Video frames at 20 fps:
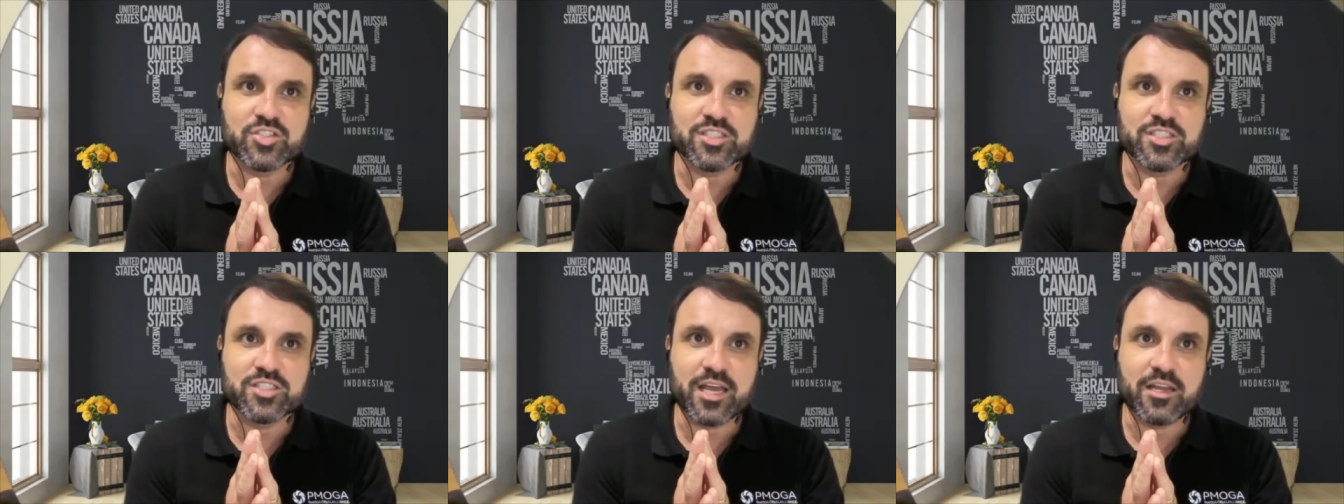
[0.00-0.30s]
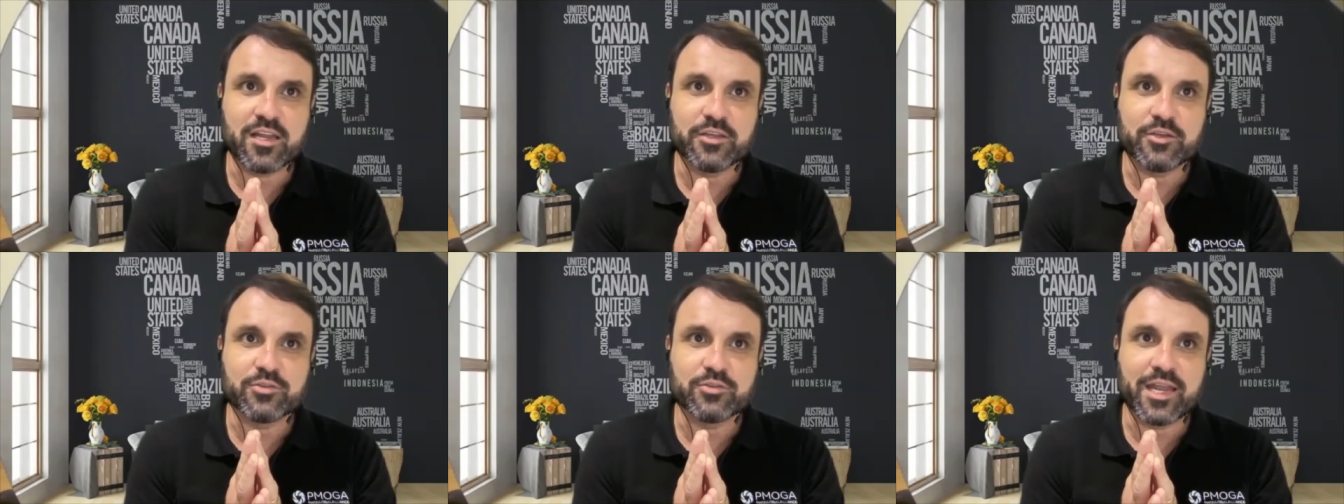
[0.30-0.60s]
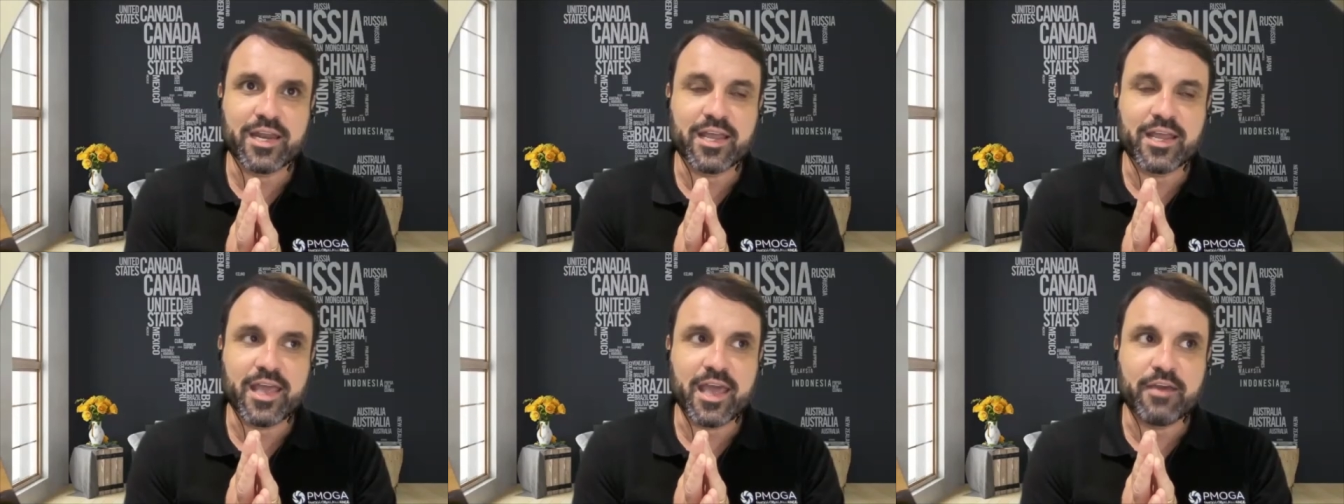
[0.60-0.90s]
tell you
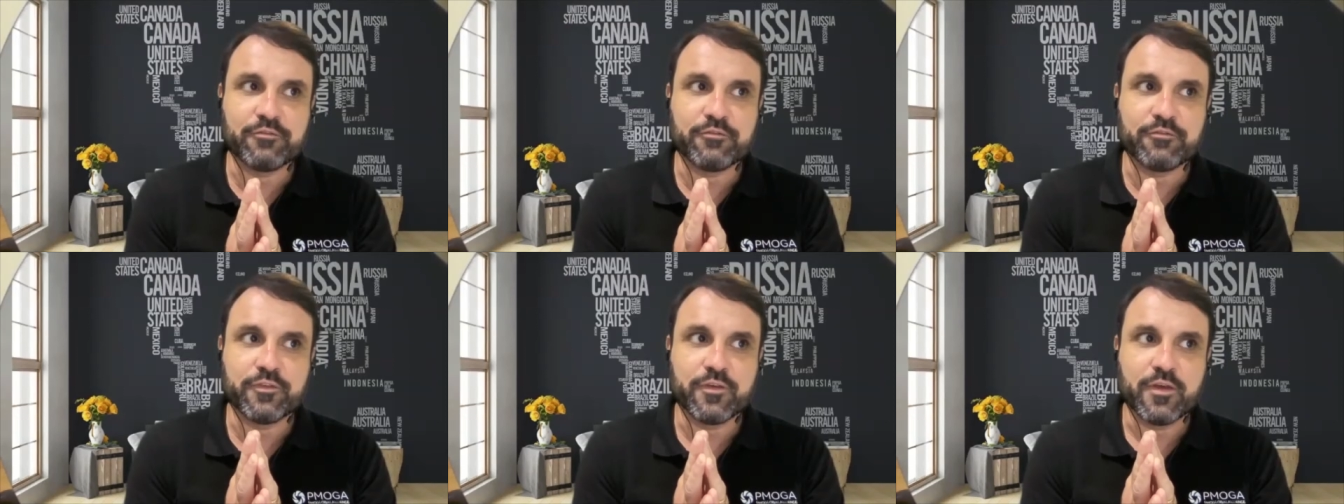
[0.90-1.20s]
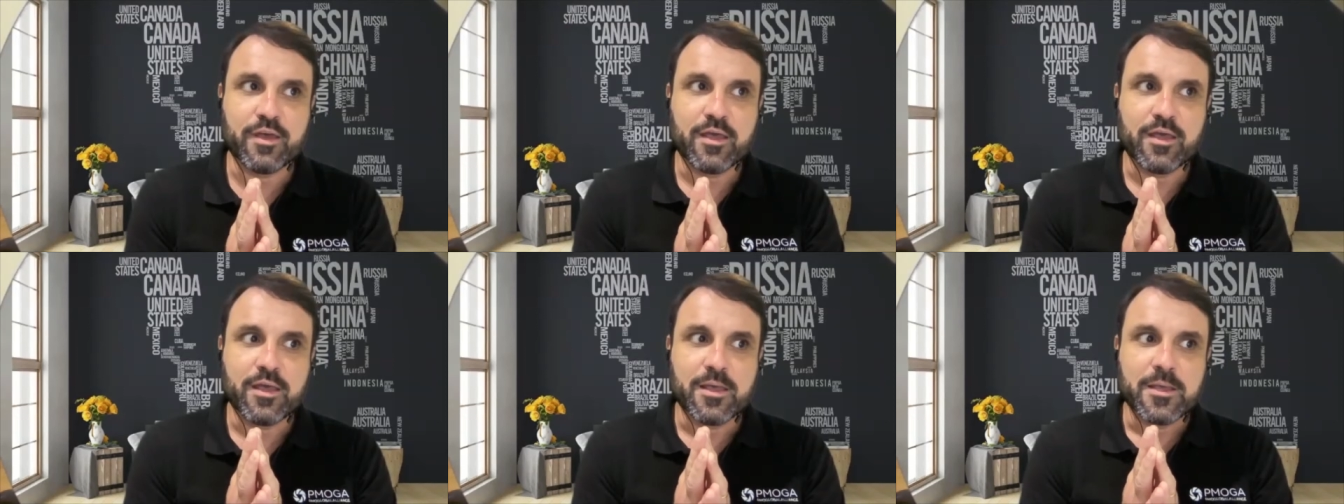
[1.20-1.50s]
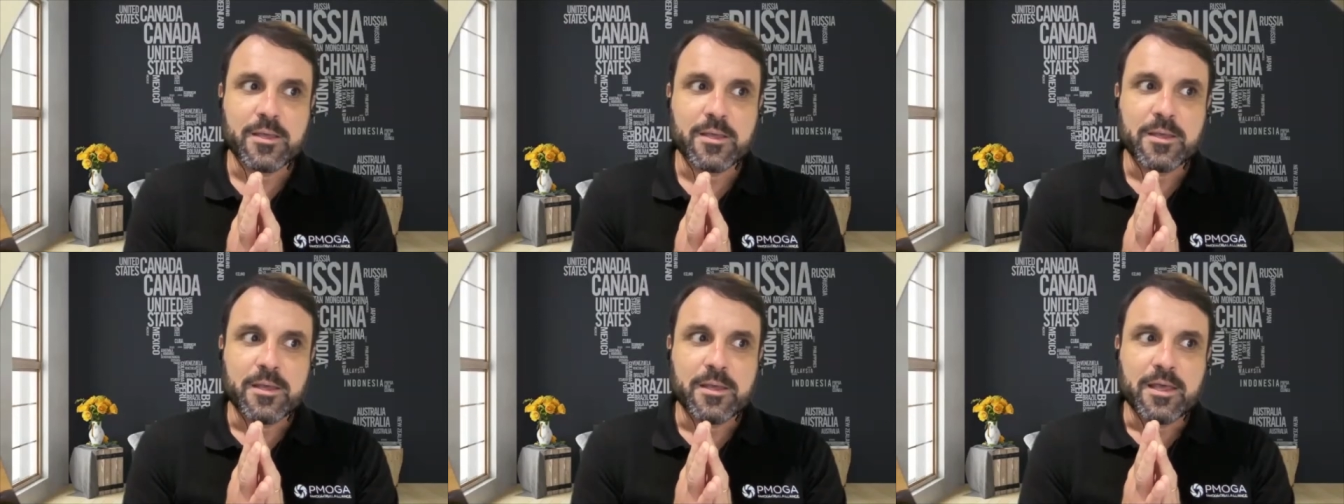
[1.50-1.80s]
that
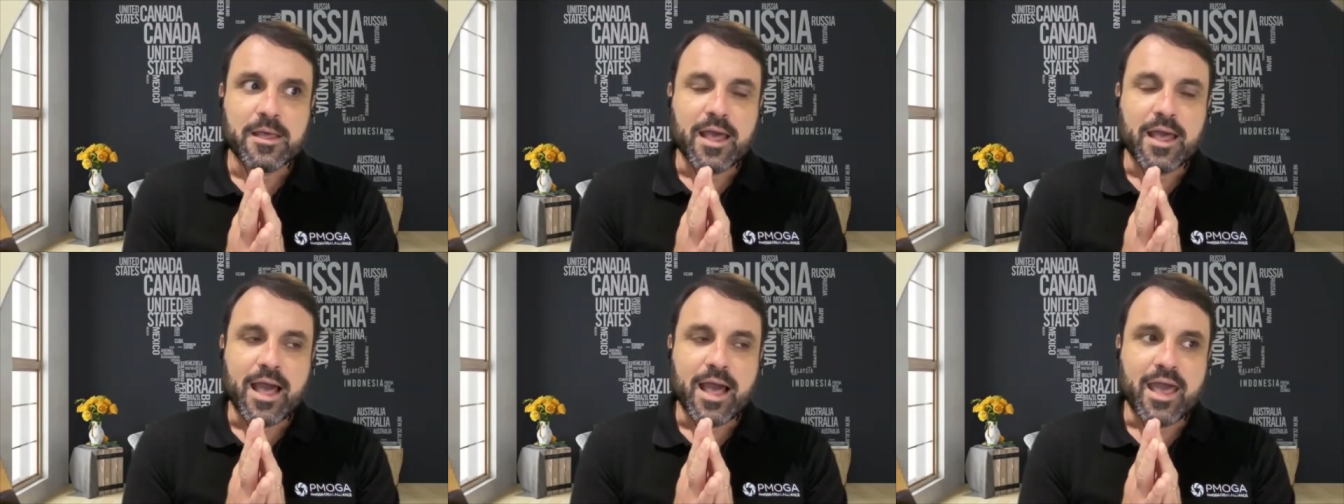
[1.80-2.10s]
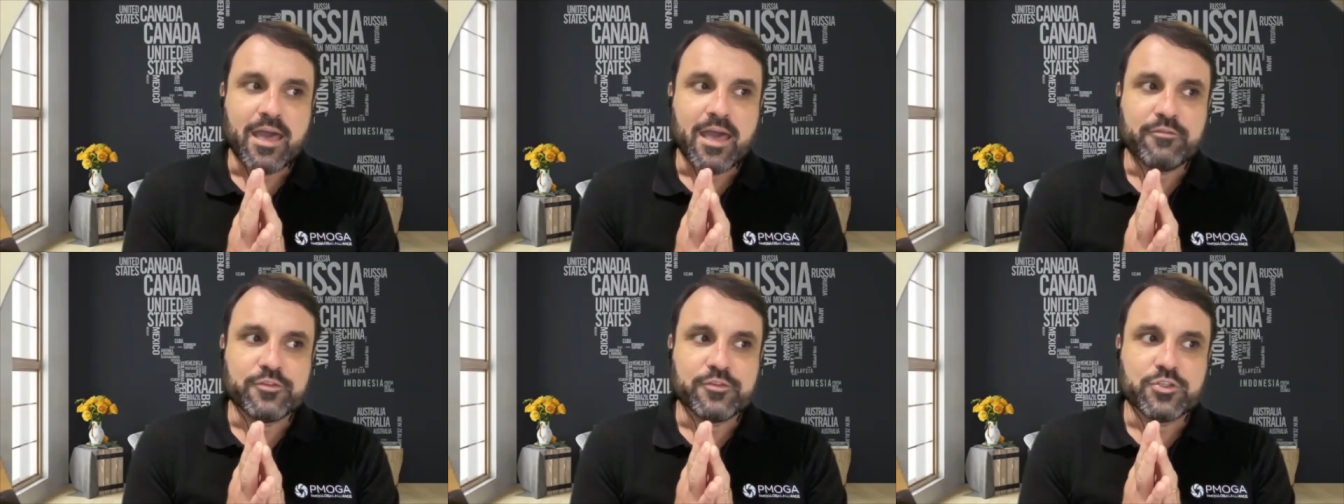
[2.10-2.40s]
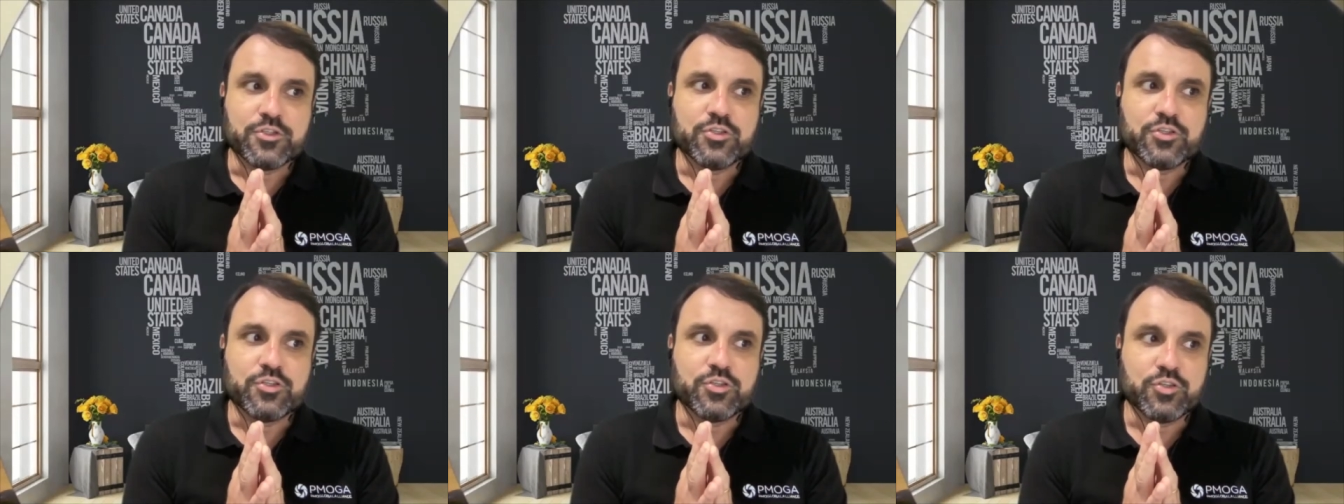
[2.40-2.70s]
I have
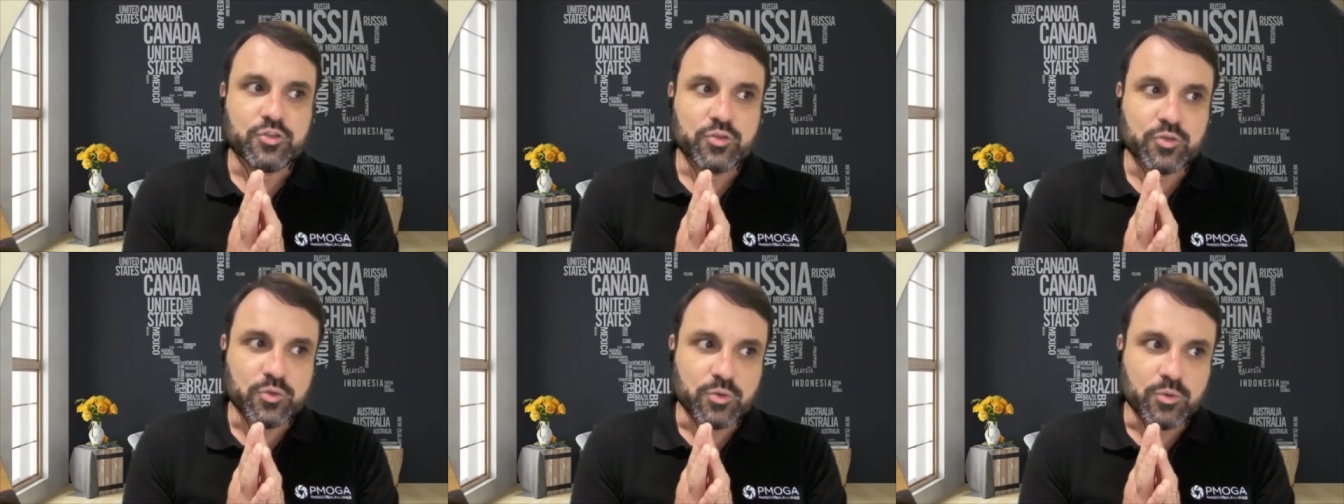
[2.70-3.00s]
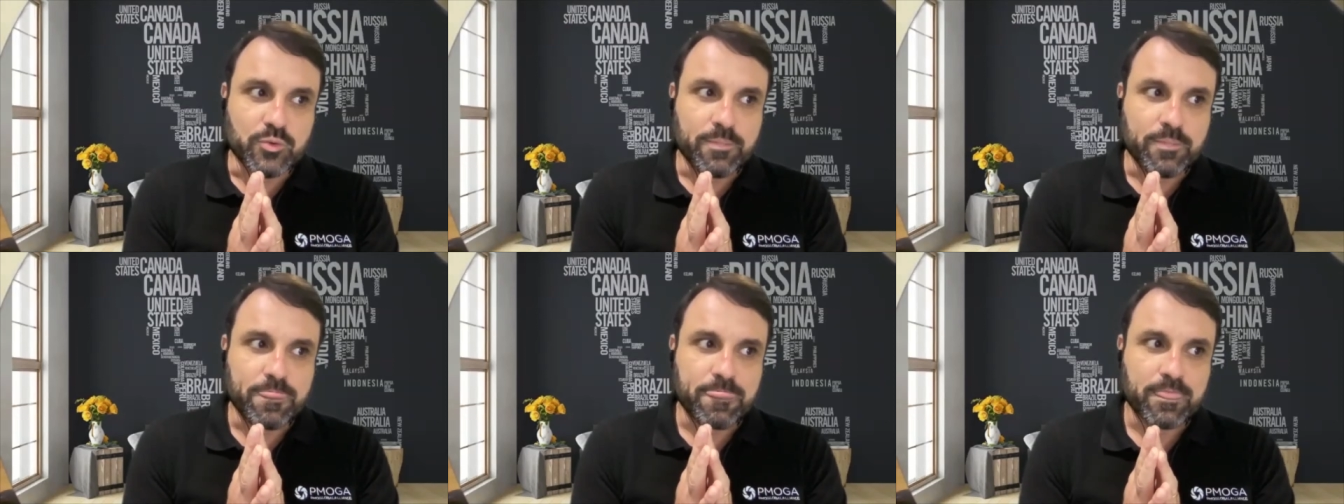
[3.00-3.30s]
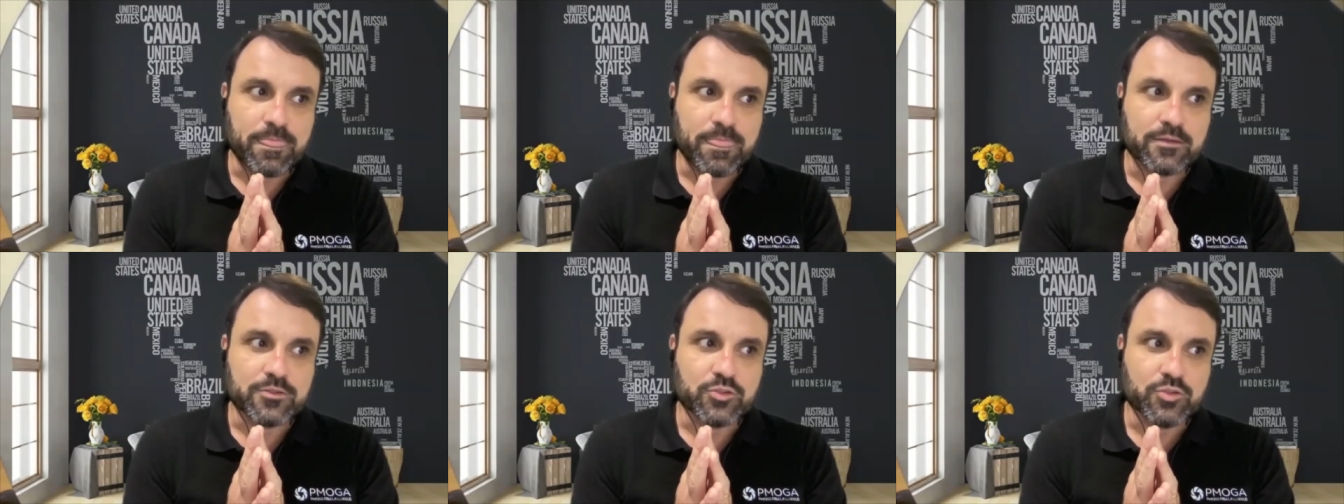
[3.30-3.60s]
two
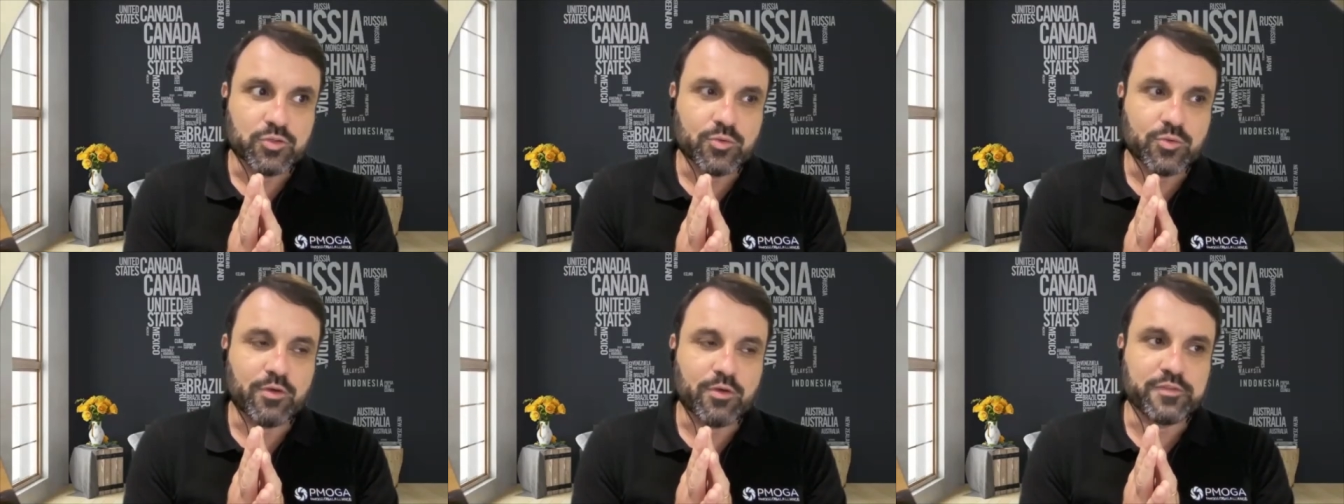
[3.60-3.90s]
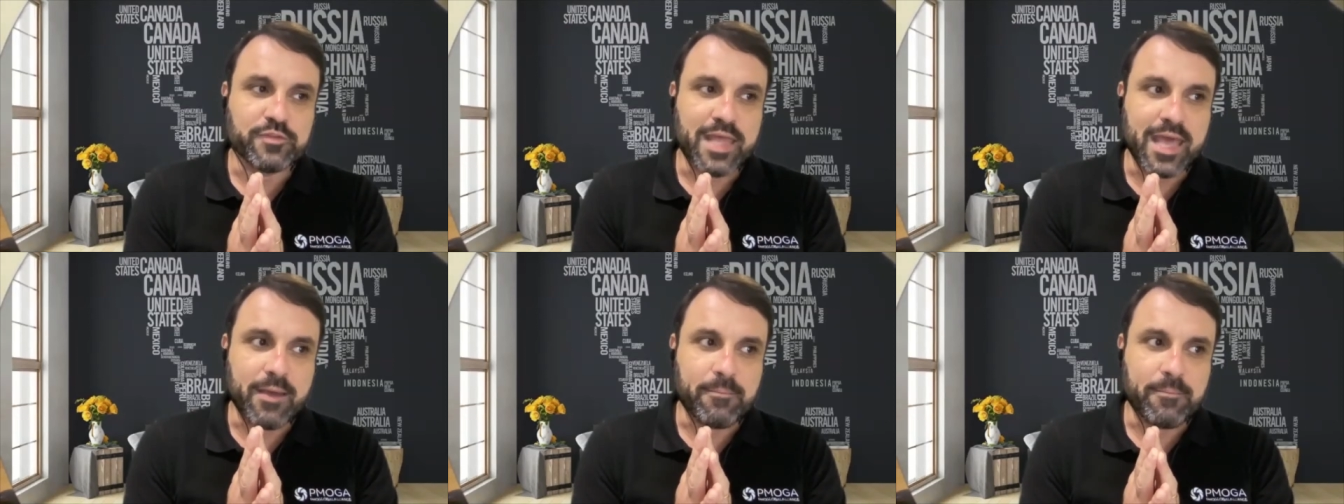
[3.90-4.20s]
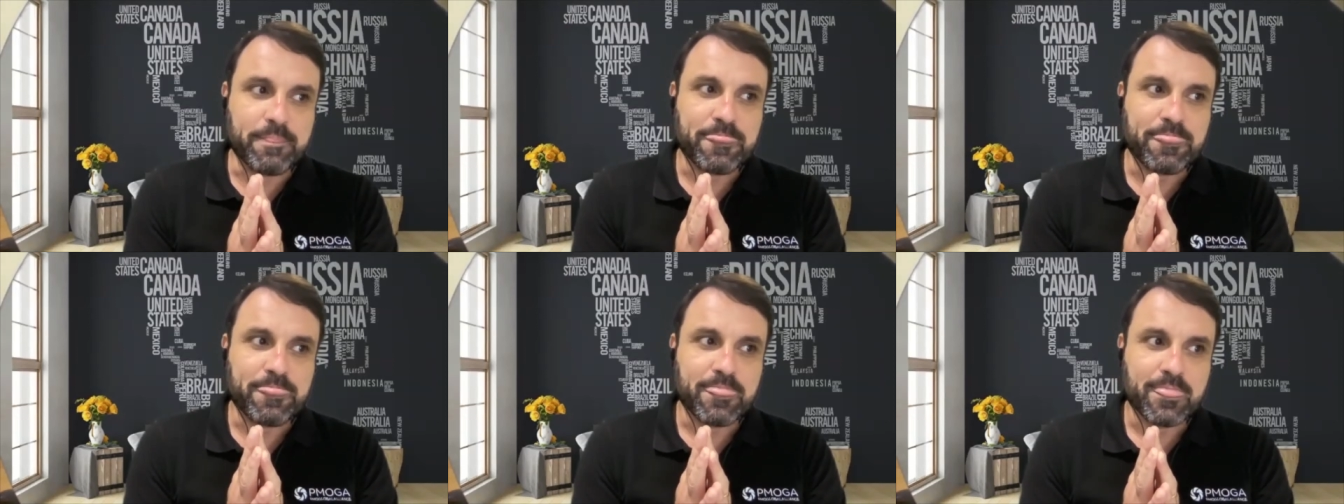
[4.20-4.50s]
of them.